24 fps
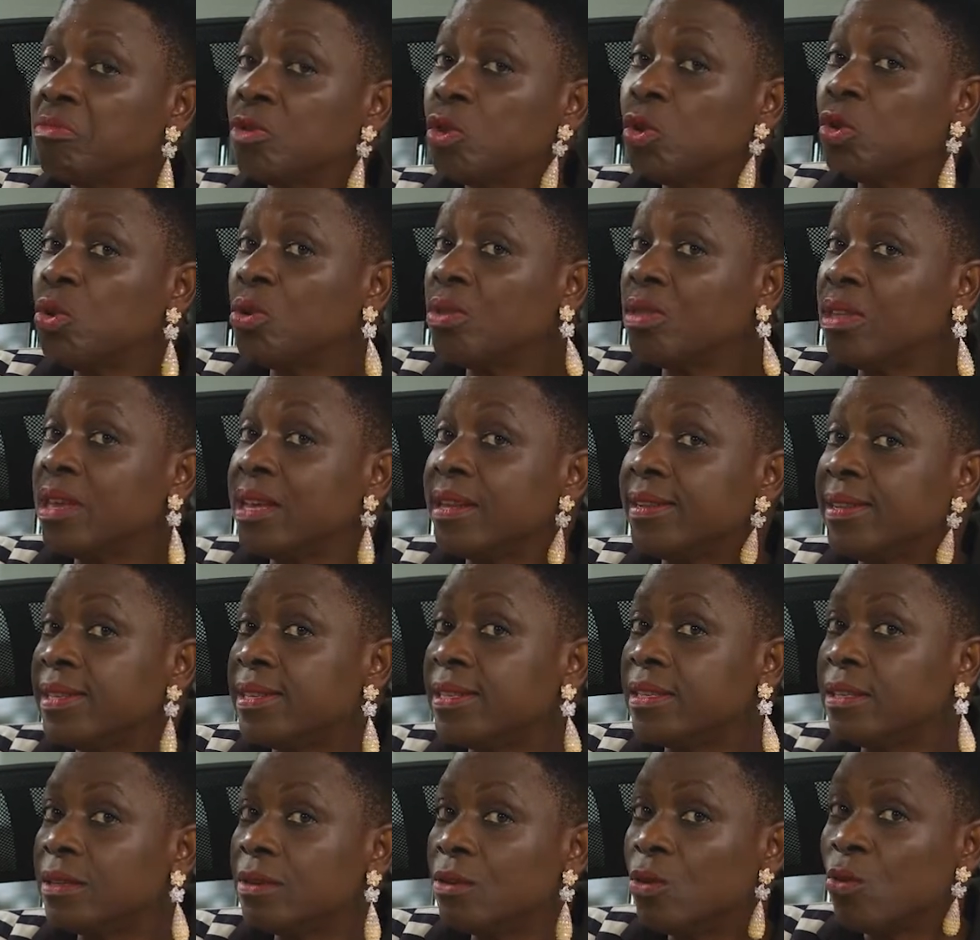Two
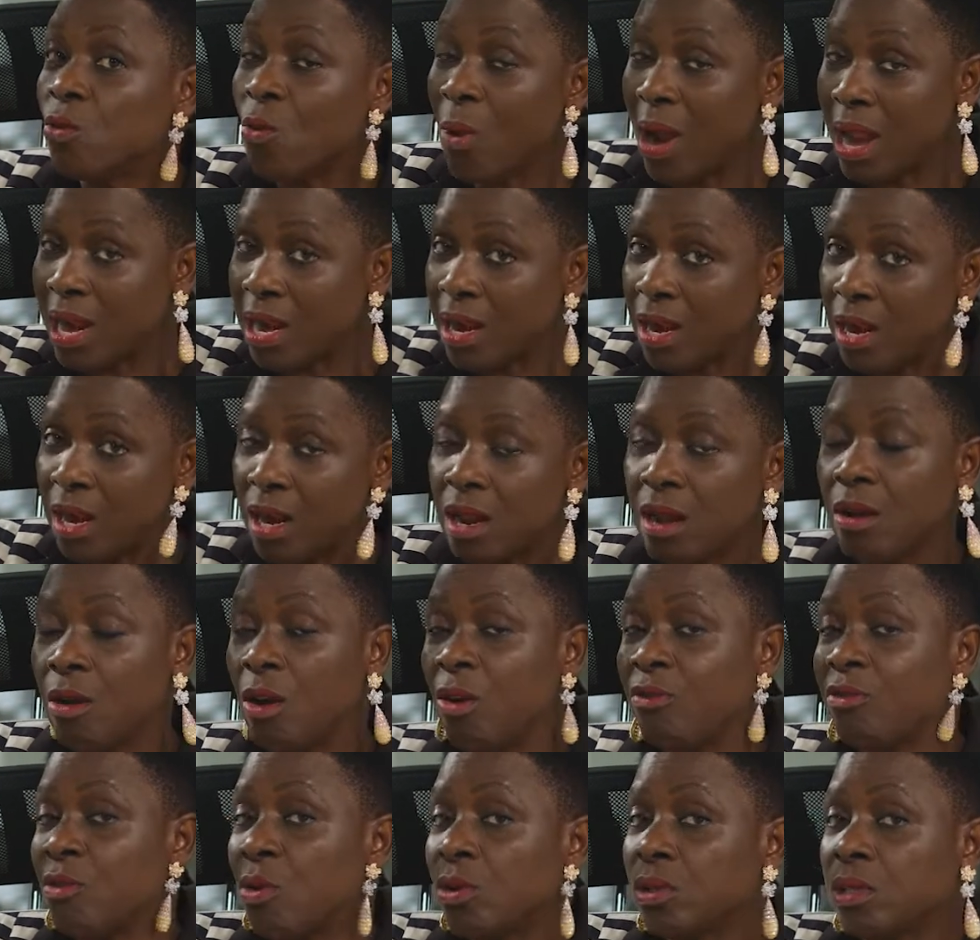things. One,
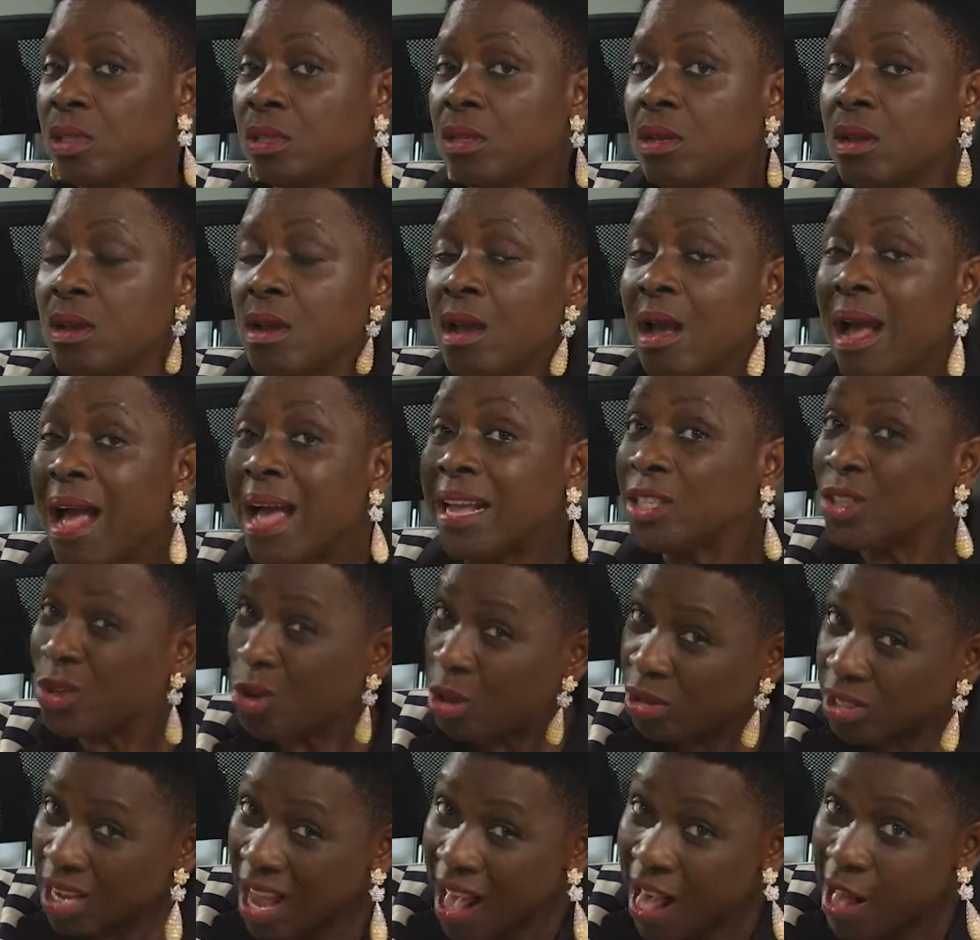of course, I
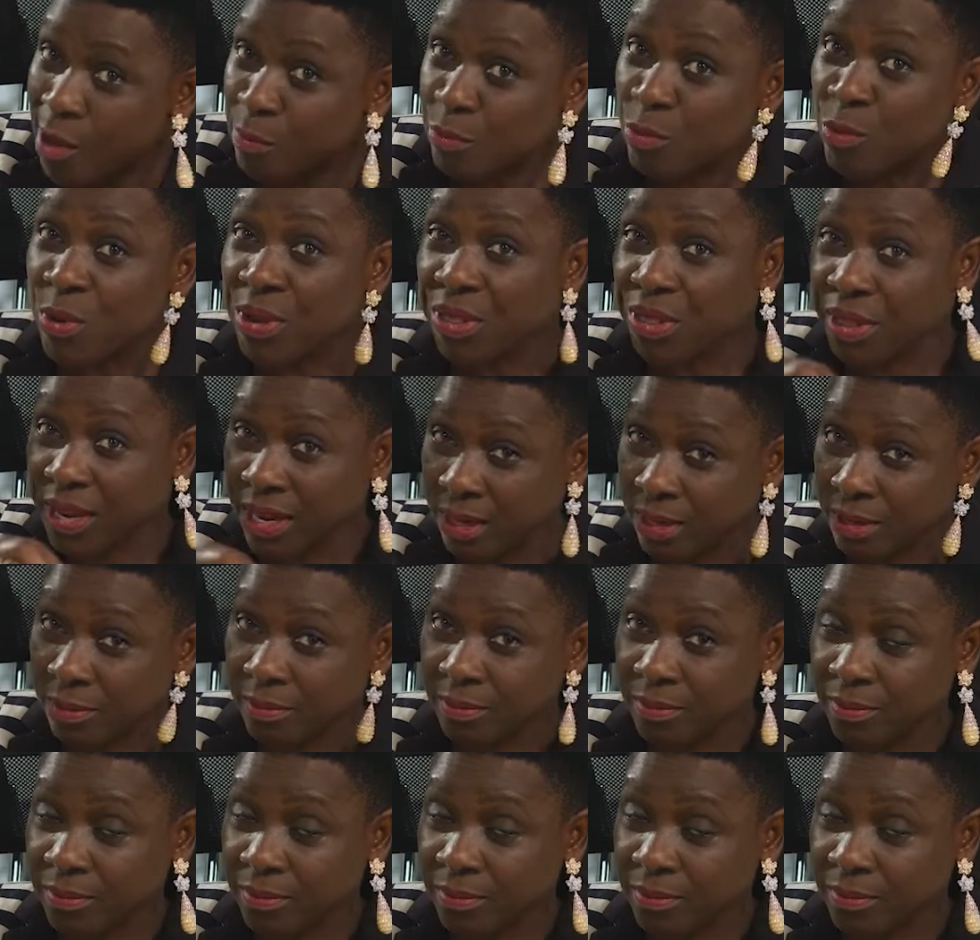sought help within.